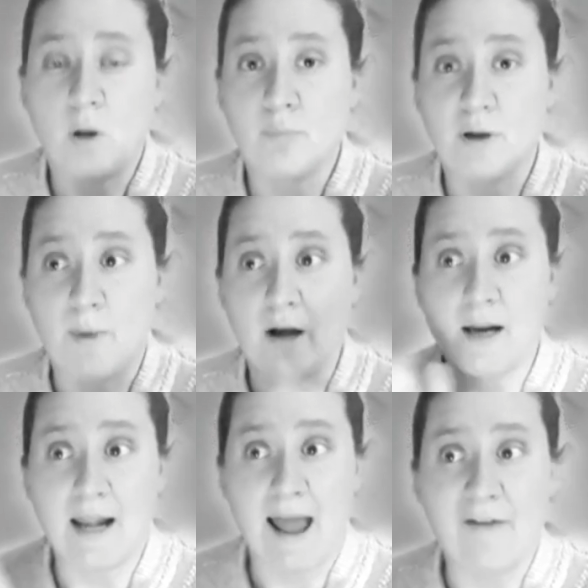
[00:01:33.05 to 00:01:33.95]

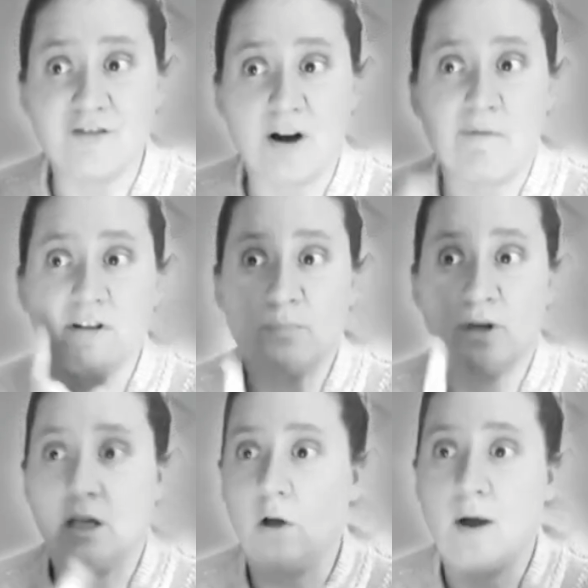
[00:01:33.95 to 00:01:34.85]
pre-market and after hours.
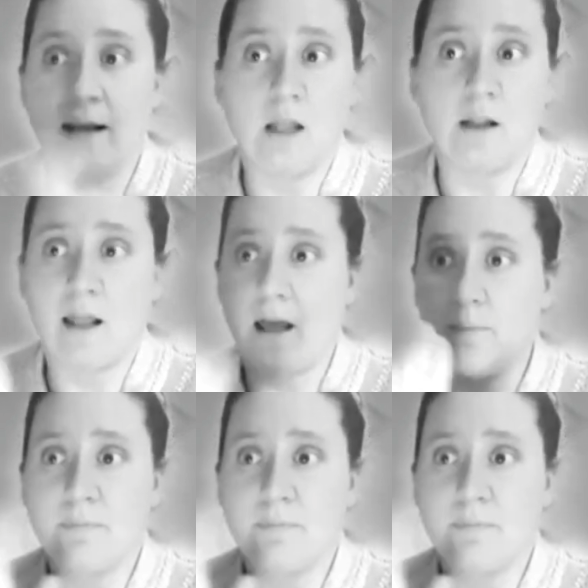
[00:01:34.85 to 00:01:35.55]
But go ahead and look that up.